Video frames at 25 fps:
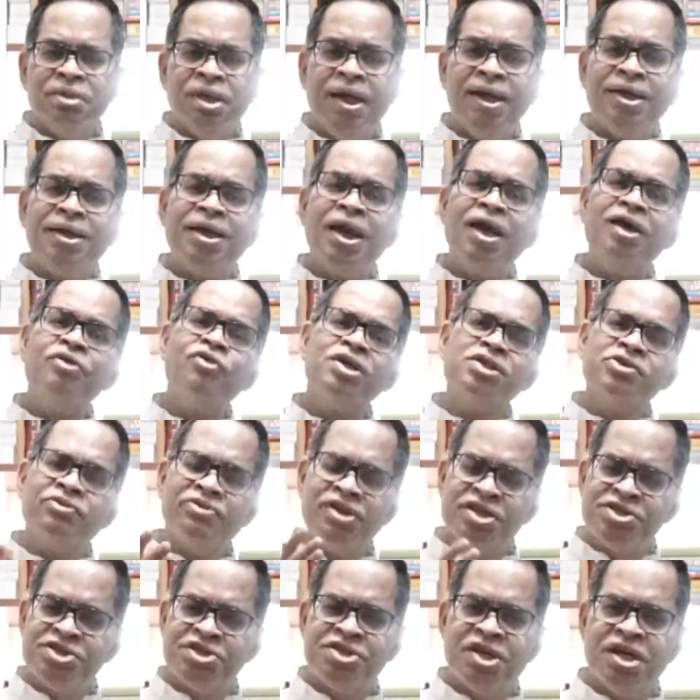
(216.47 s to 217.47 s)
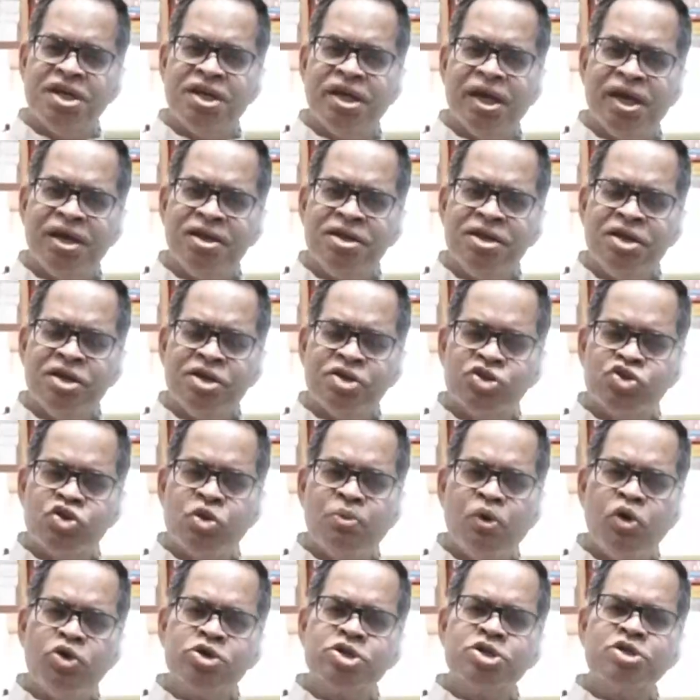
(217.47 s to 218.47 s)
Hitler was a vegetarian,
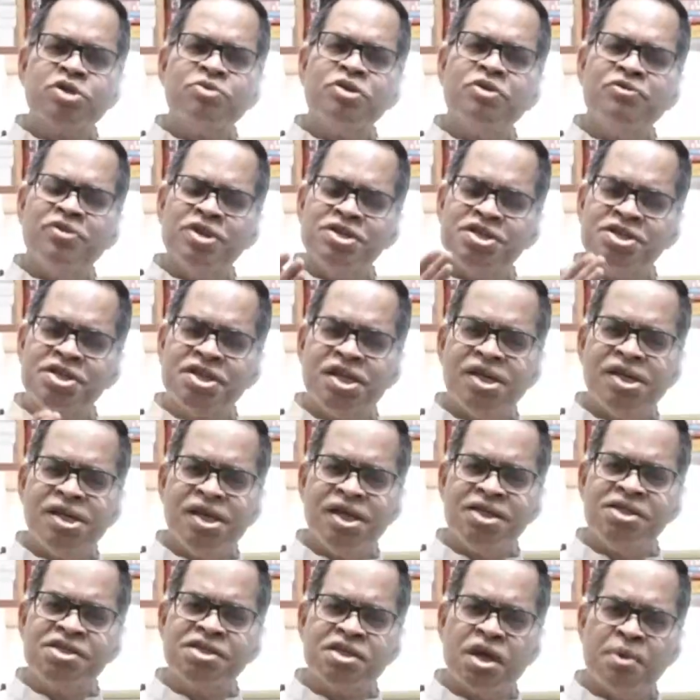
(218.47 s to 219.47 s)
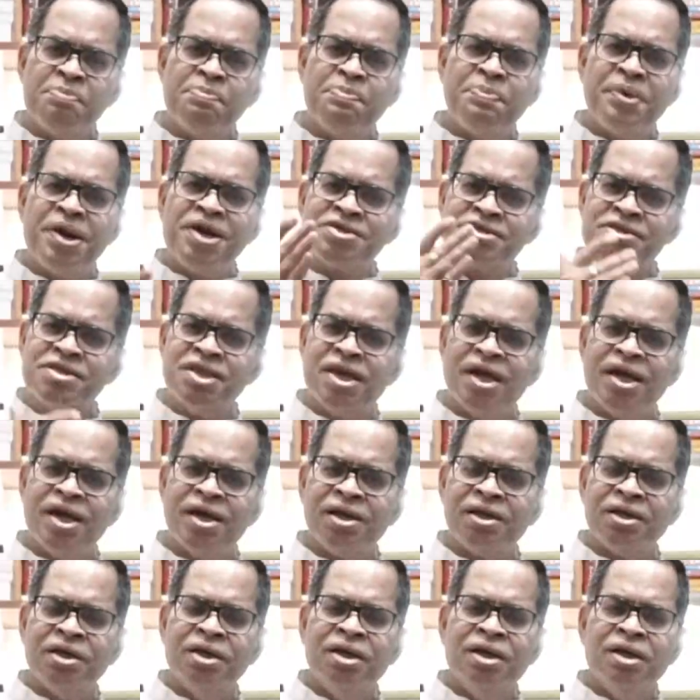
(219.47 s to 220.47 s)
so most of the vegetarians suppress
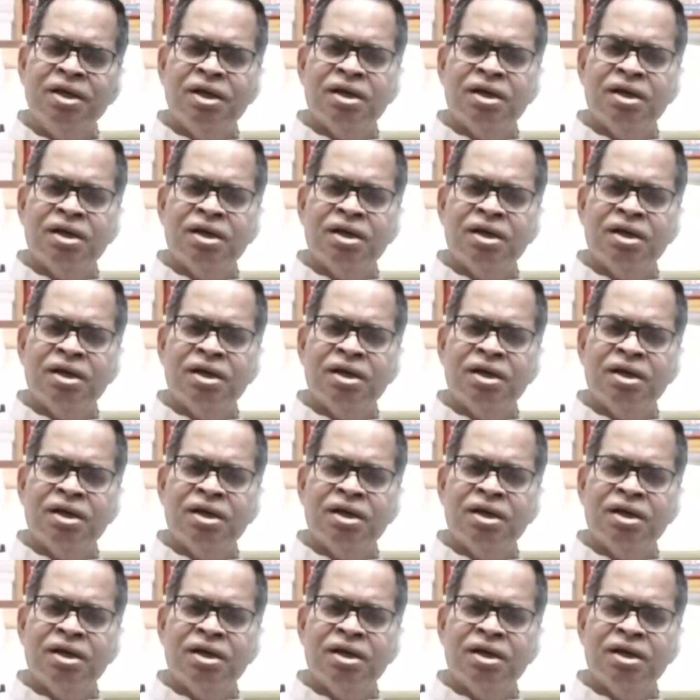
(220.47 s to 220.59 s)
their